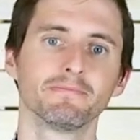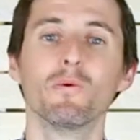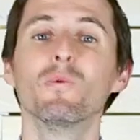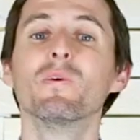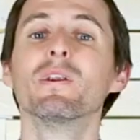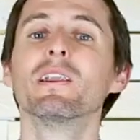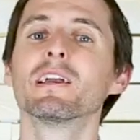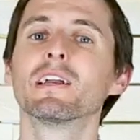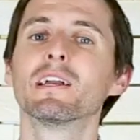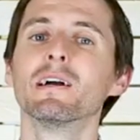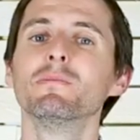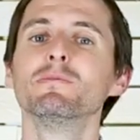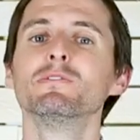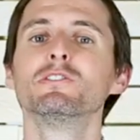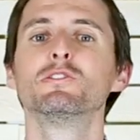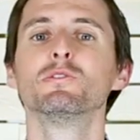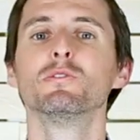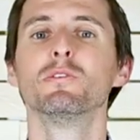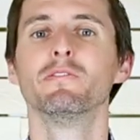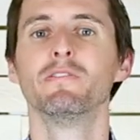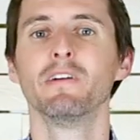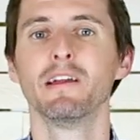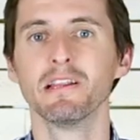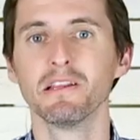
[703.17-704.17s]
When it comes
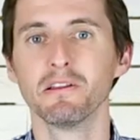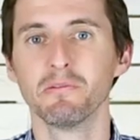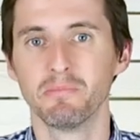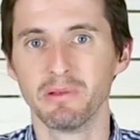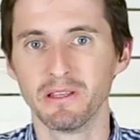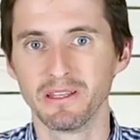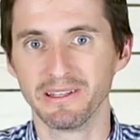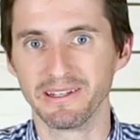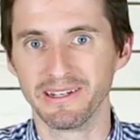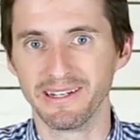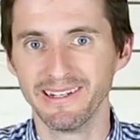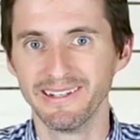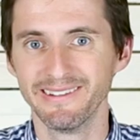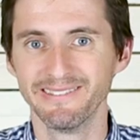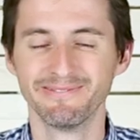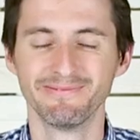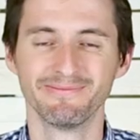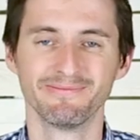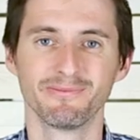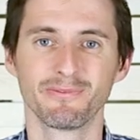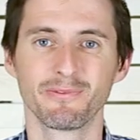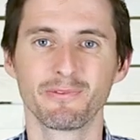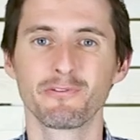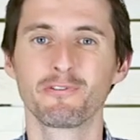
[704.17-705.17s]
to availability,
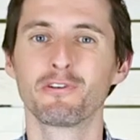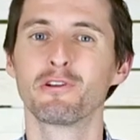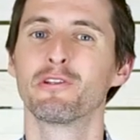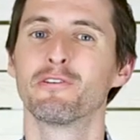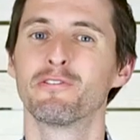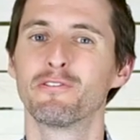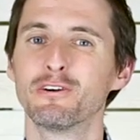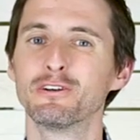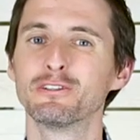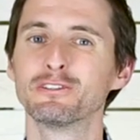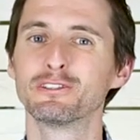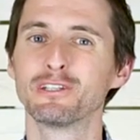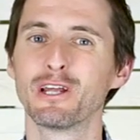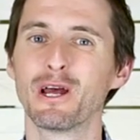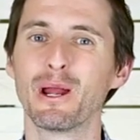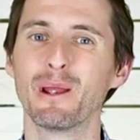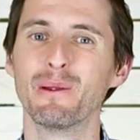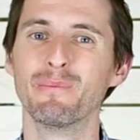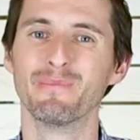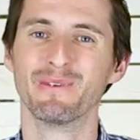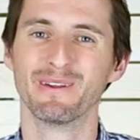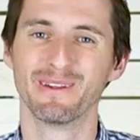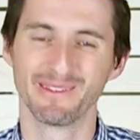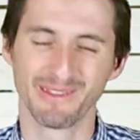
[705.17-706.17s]
for the first
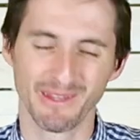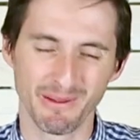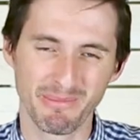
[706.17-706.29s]
time,